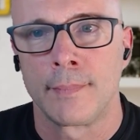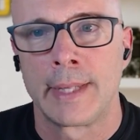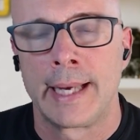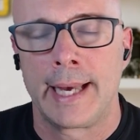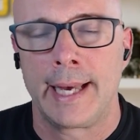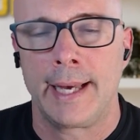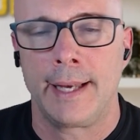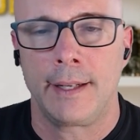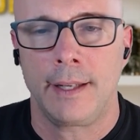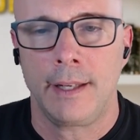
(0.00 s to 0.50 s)

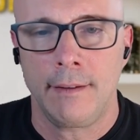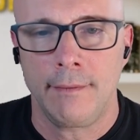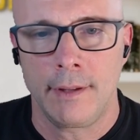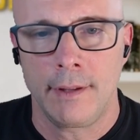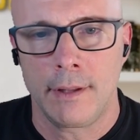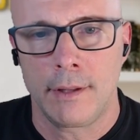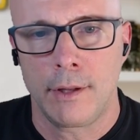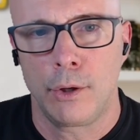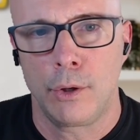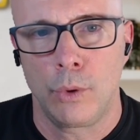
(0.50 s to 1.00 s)
And
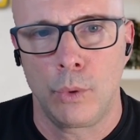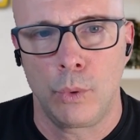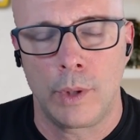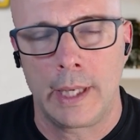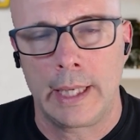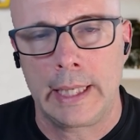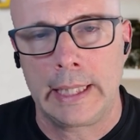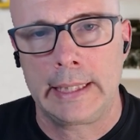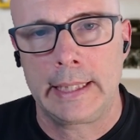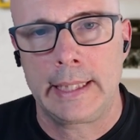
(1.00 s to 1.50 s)
even though
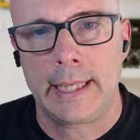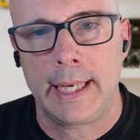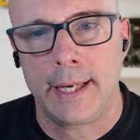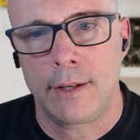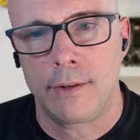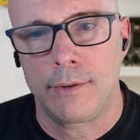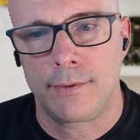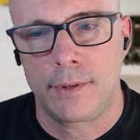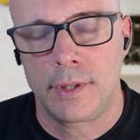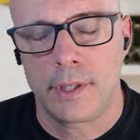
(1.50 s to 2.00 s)
at the end
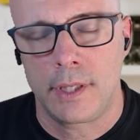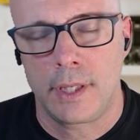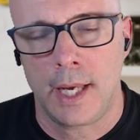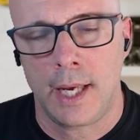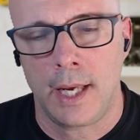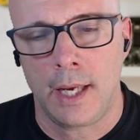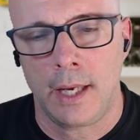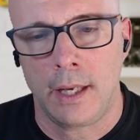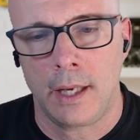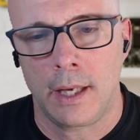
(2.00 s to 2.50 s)
of the
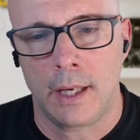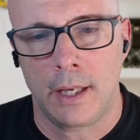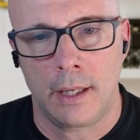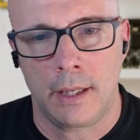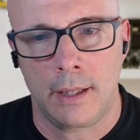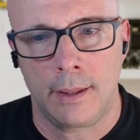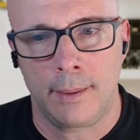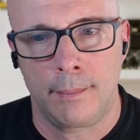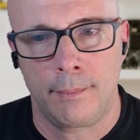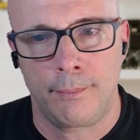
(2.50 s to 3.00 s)
day,
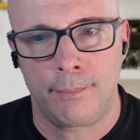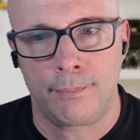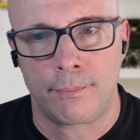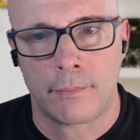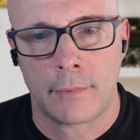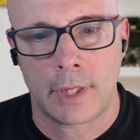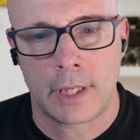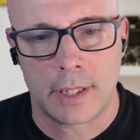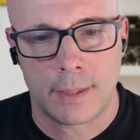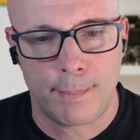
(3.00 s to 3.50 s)

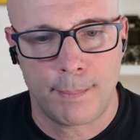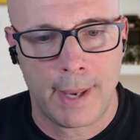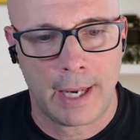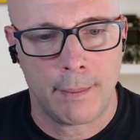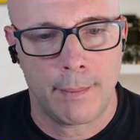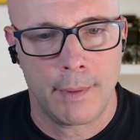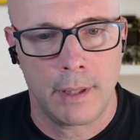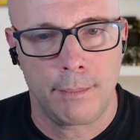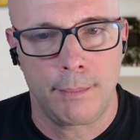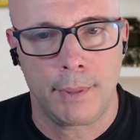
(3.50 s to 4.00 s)

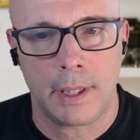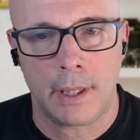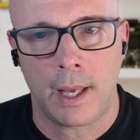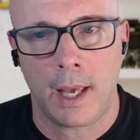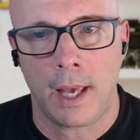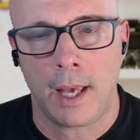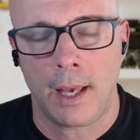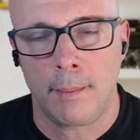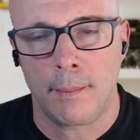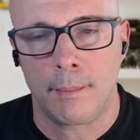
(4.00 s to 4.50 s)
Specman
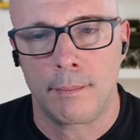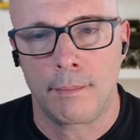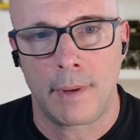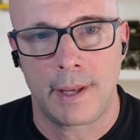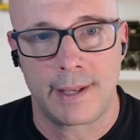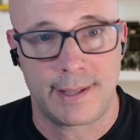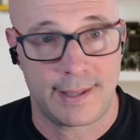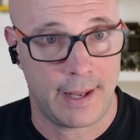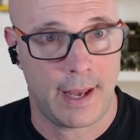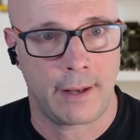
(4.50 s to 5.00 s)
became a
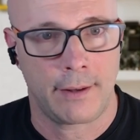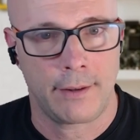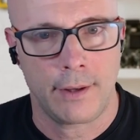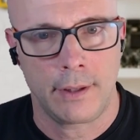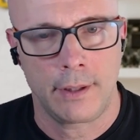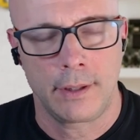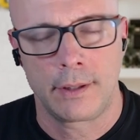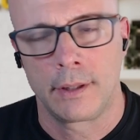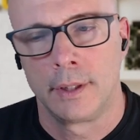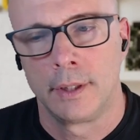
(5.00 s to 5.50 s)

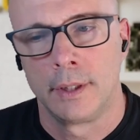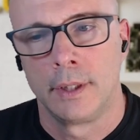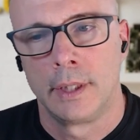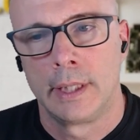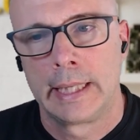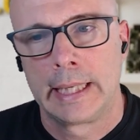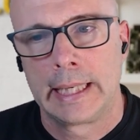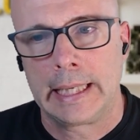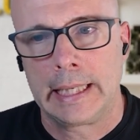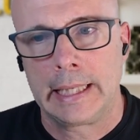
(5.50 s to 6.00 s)
standard,
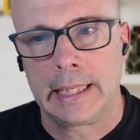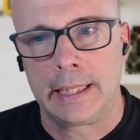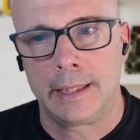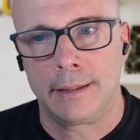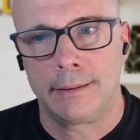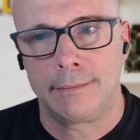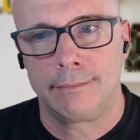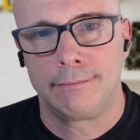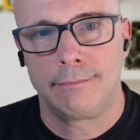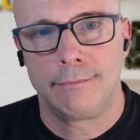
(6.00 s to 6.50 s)

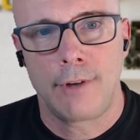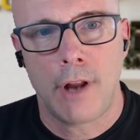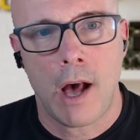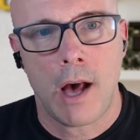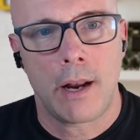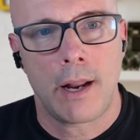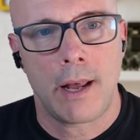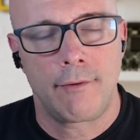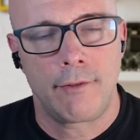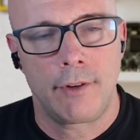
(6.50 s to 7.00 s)

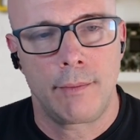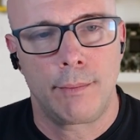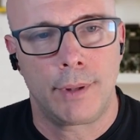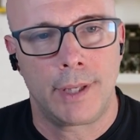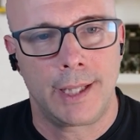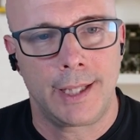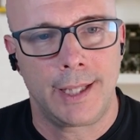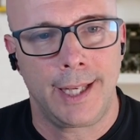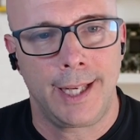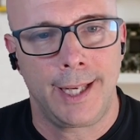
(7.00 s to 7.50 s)
not
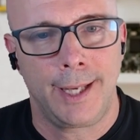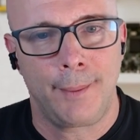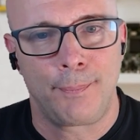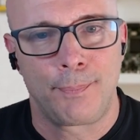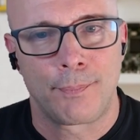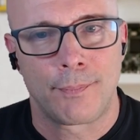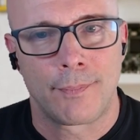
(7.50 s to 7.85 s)
everybody,